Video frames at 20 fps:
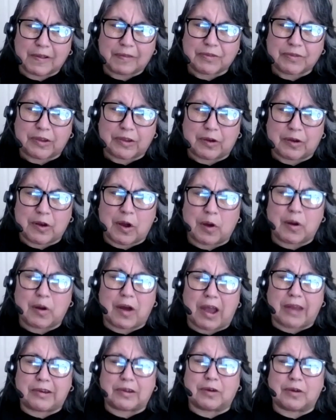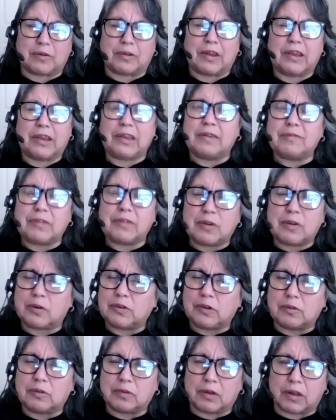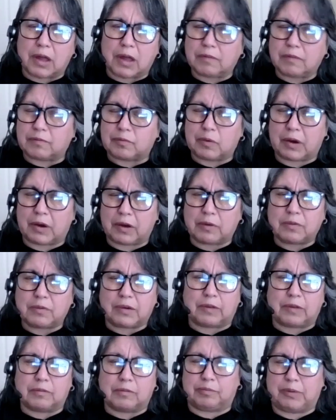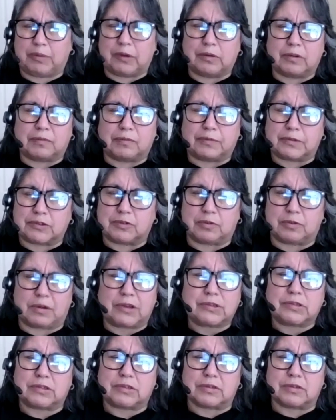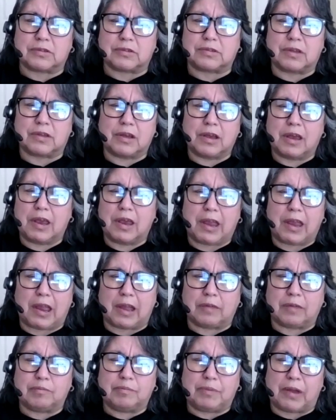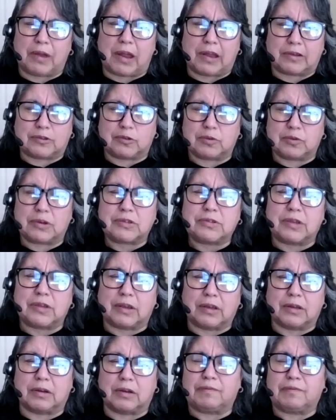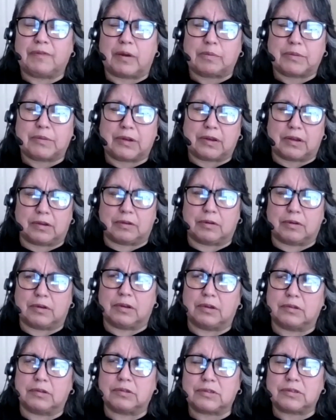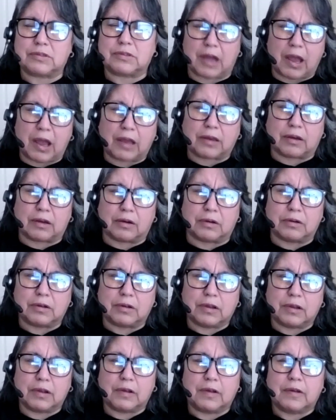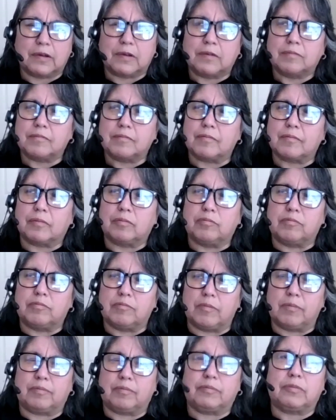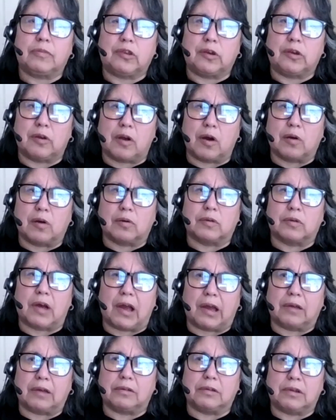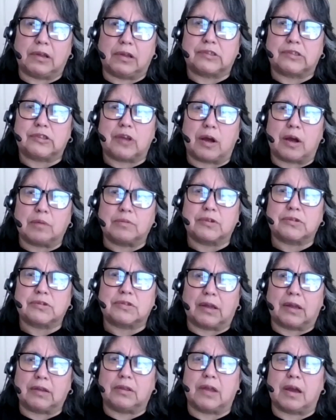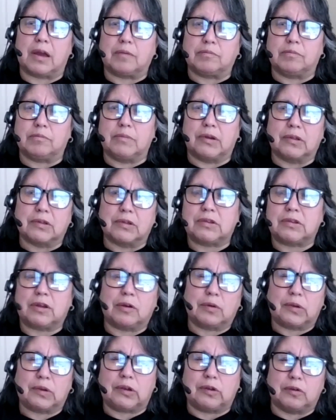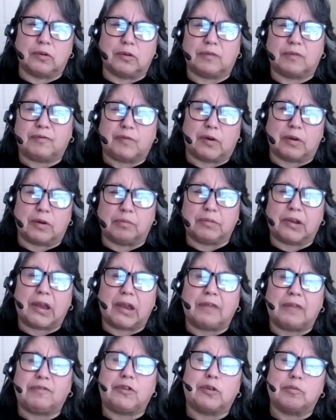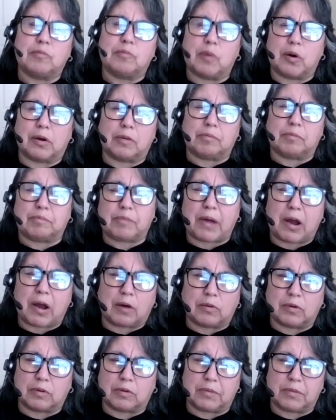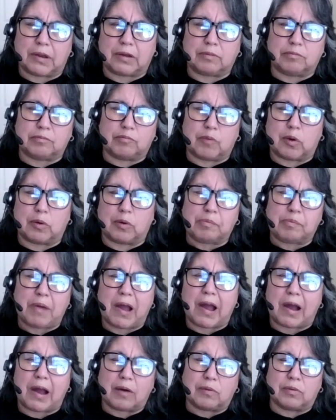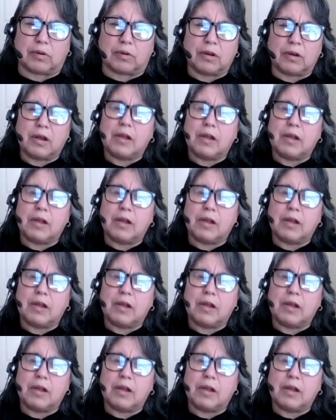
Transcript: I don't, even though you love wearing beautiful dresses and dressing in a feminine style, you know, it's almost like that military uniform gave you more empowerment, more power,